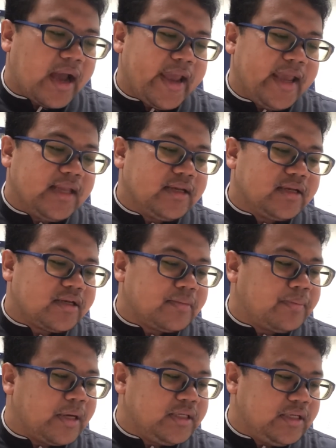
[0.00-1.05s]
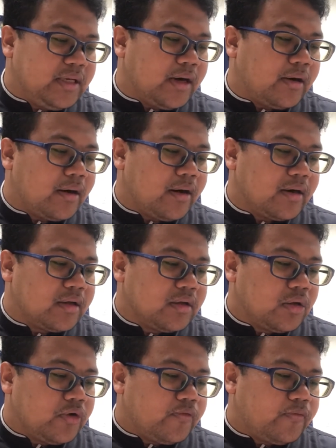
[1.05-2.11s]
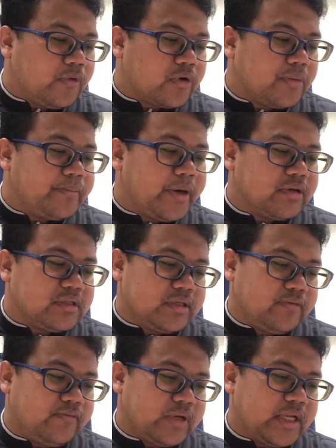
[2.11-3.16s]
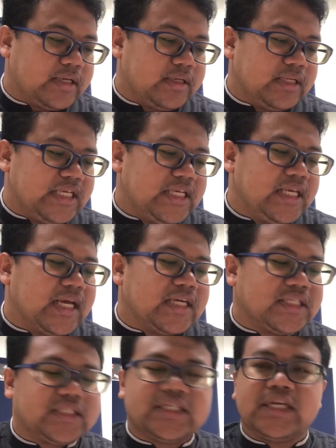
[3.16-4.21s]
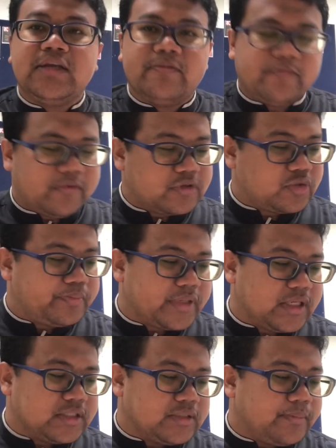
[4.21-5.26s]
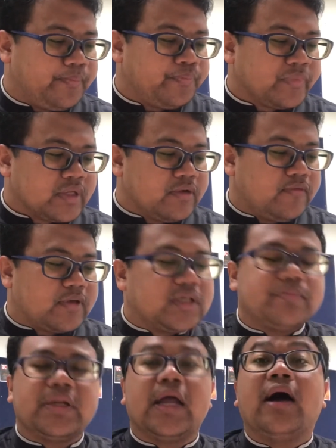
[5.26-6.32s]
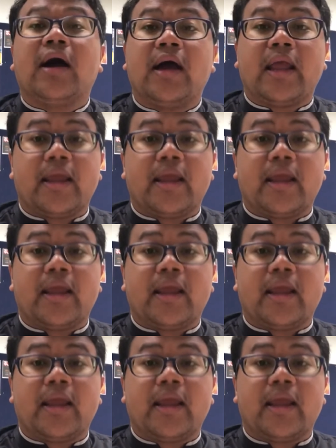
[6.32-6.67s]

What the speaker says: added by er for comparative and est for superlative. For example, high.